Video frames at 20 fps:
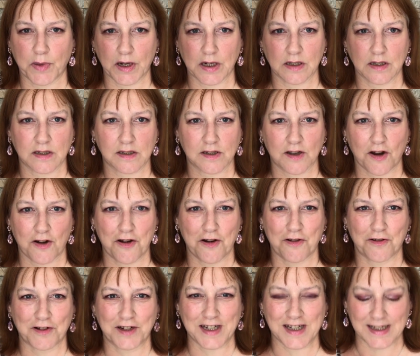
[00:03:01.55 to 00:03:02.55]
belt that's got
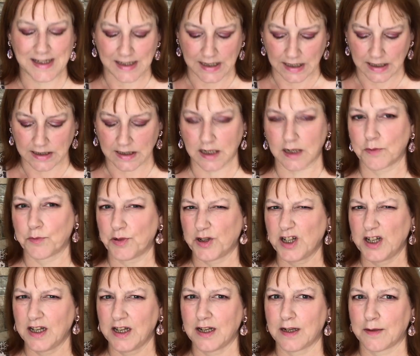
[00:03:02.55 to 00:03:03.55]
all these things in, but
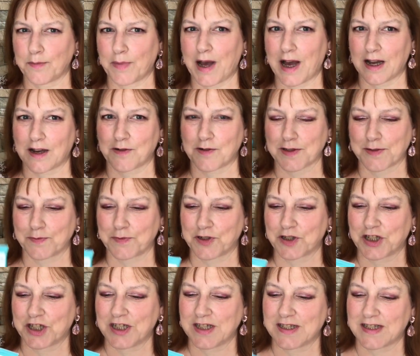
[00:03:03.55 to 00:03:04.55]
a little bag was
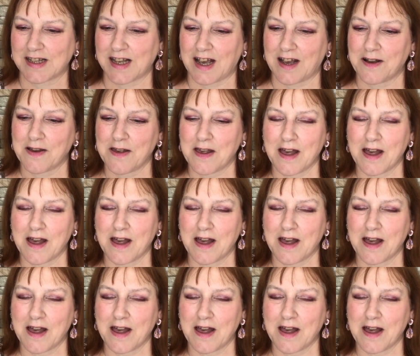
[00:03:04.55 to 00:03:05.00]
much easier.